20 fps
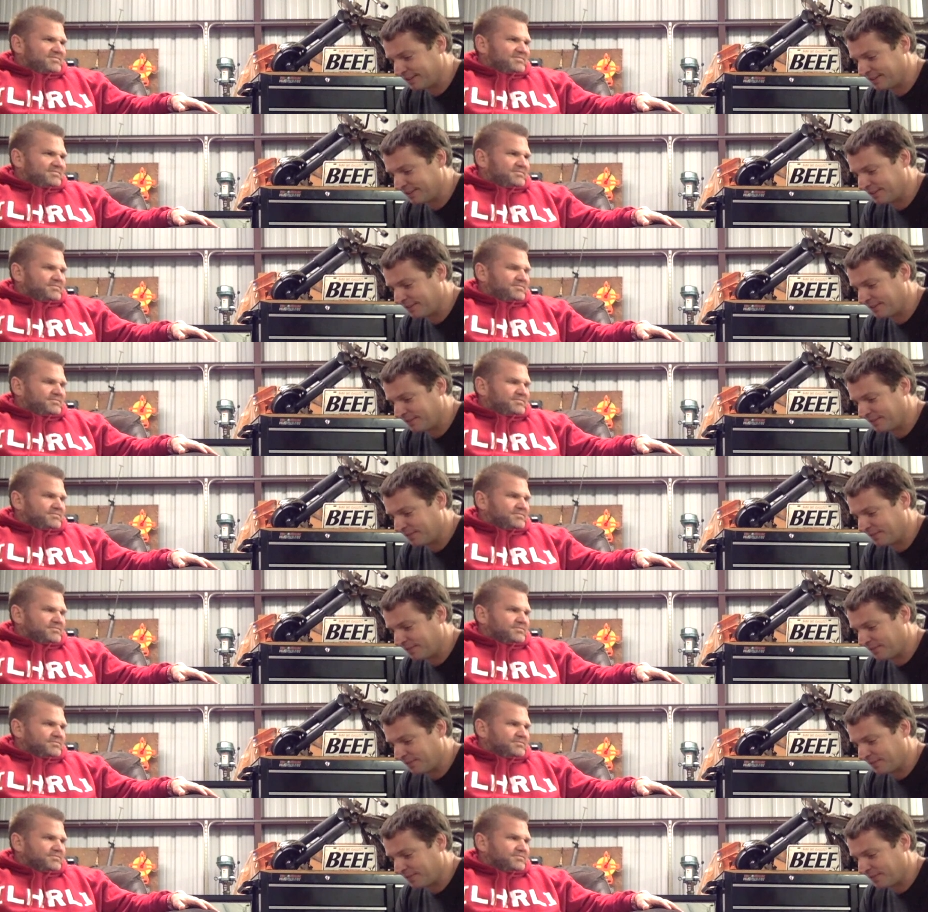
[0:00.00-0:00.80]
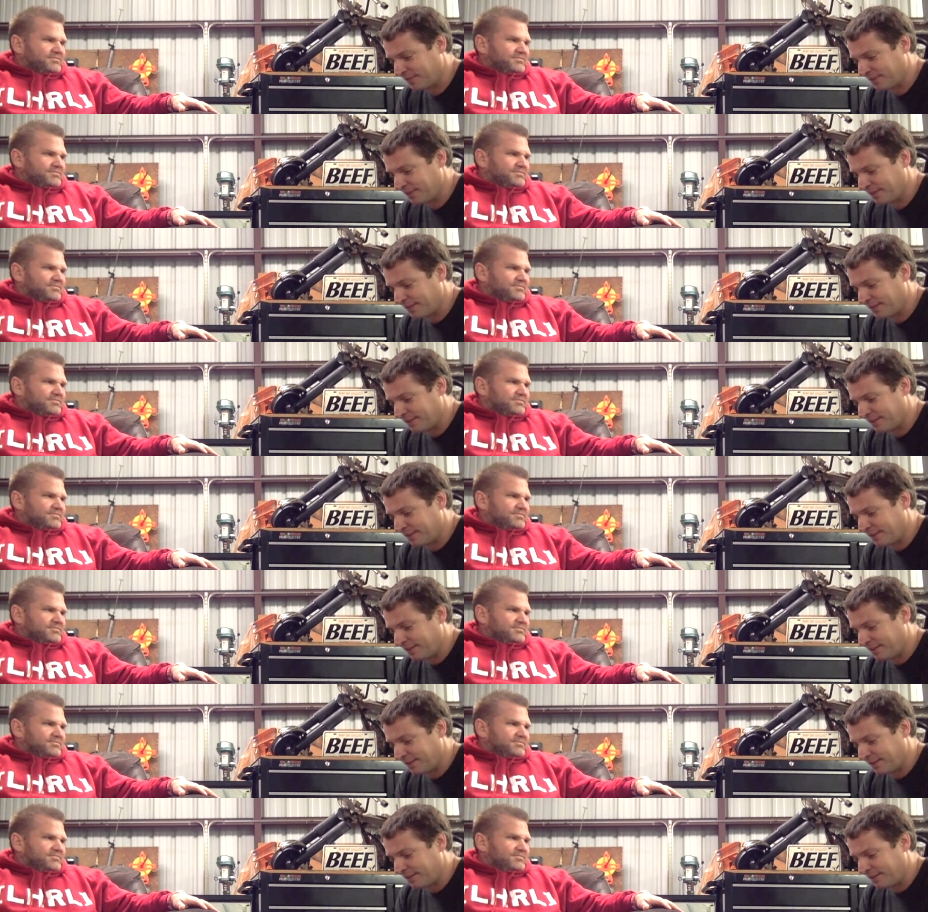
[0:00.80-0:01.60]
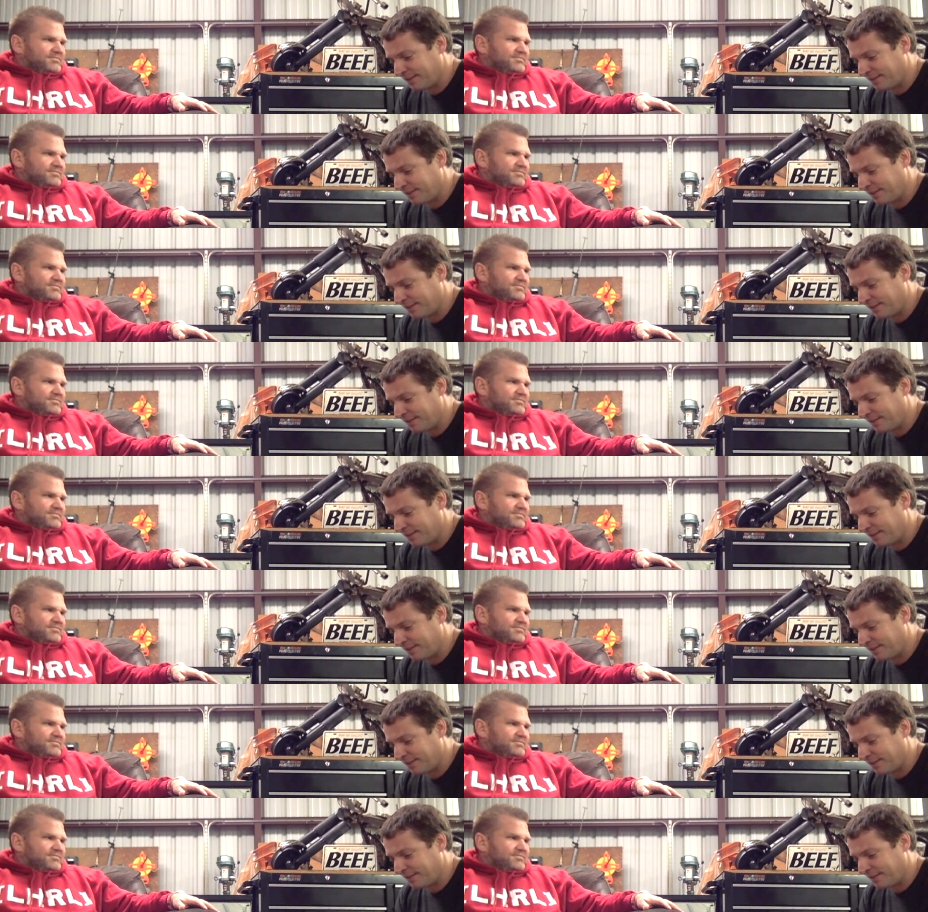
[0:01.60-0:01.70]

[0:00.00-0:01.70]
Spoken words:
[no speech]